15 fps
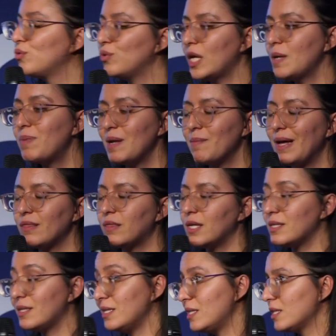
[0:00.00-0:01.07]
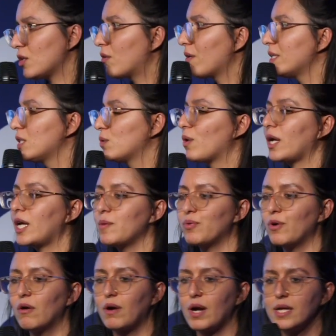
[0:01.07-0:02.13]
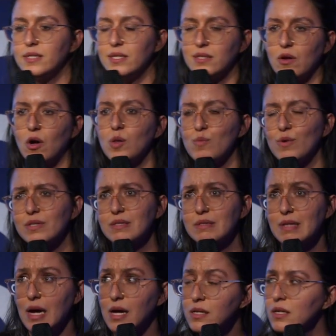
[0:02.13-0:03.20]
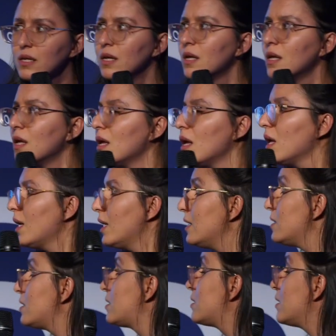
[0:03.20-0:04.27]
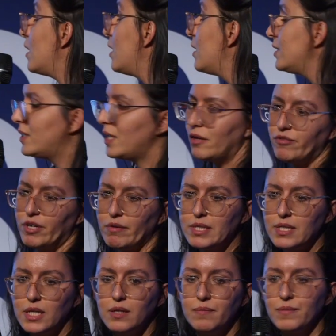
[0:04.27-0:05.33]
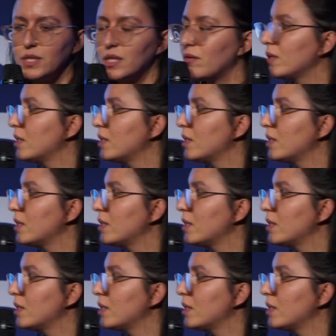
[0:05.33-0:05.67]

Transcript: implement this is already work in progress, it's almost done, is dmverity. So it